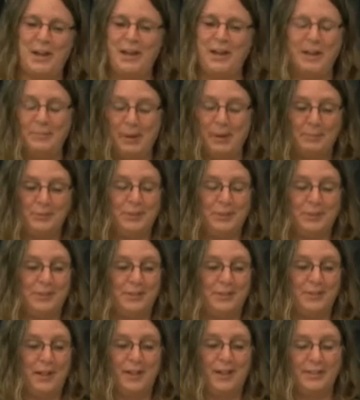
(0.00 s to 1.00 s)
I, am just
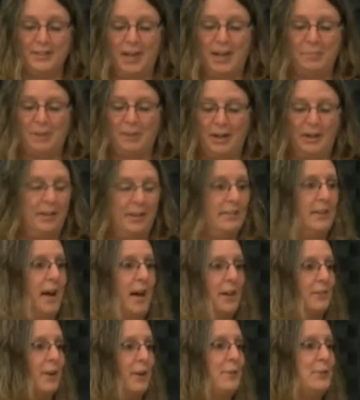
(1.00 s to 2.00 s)
astonished. I mean,
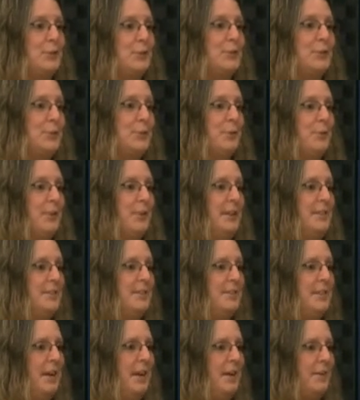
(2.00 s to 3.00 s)
I, I, love your stories
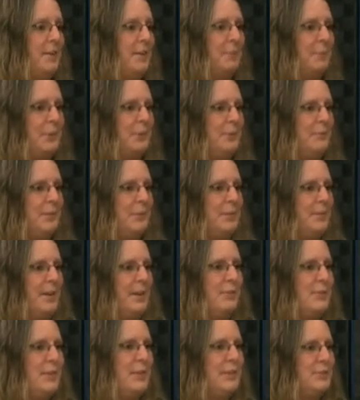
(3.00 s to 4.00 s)
and, and well, what, what
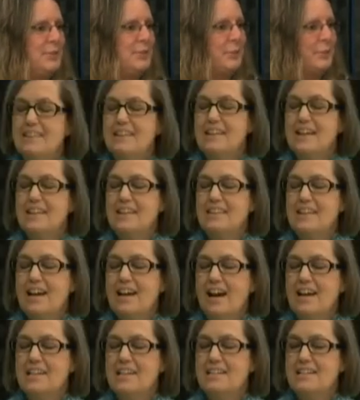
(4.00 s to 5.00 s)
and, and the in.
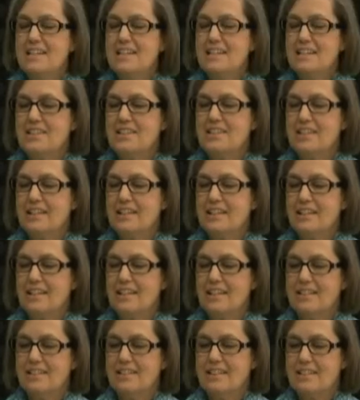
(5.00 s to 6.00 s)
idea that
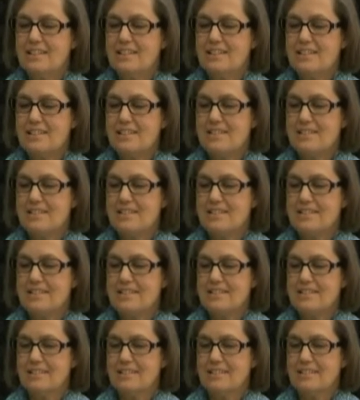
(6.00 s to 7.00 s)
this
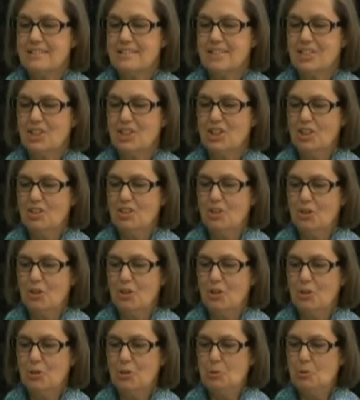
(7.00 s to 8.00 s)
little
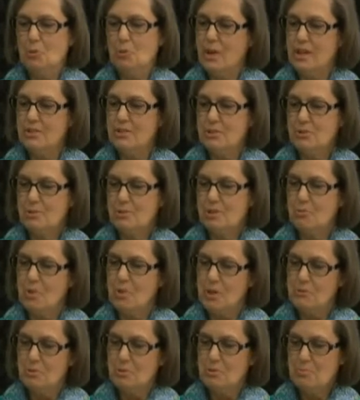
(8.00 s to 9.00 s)
girl who went to a
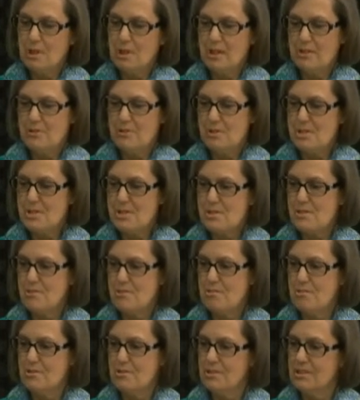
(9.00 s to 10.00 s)
one-room country
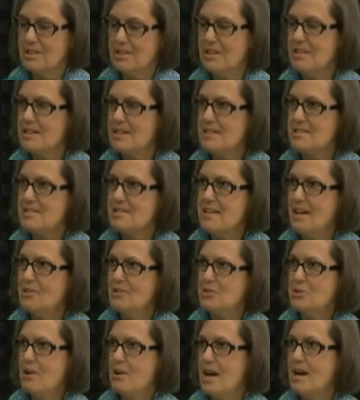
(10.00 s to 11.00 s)
school has
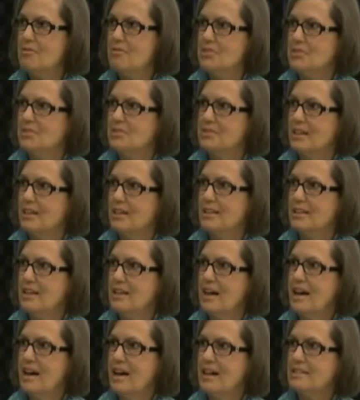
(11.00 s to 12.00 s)
now traveled a
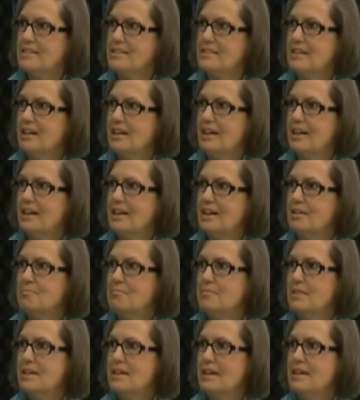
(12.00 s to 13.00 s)
lot
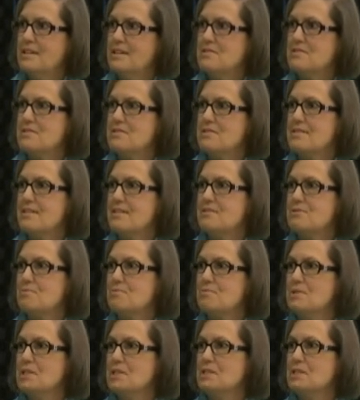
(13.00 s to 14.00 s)
um, has has
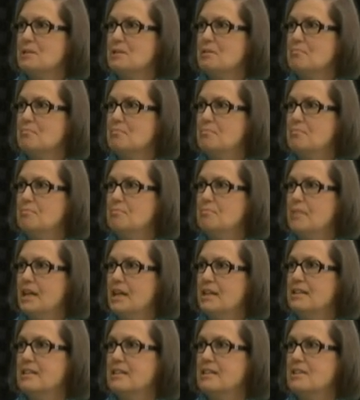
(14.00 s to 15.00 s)
really
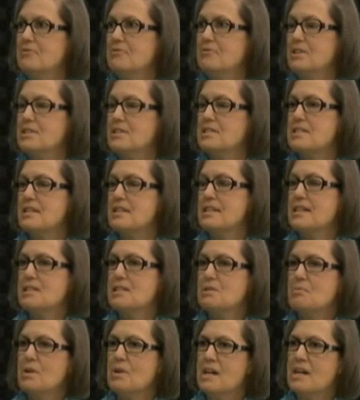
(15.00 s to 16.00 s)
made a difference. And
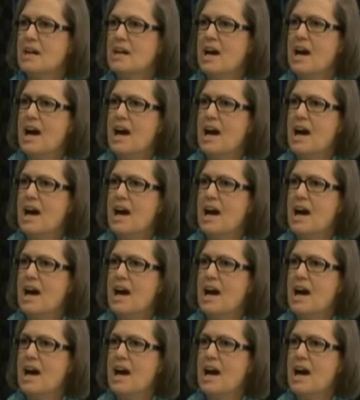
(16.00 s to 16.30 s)
that's why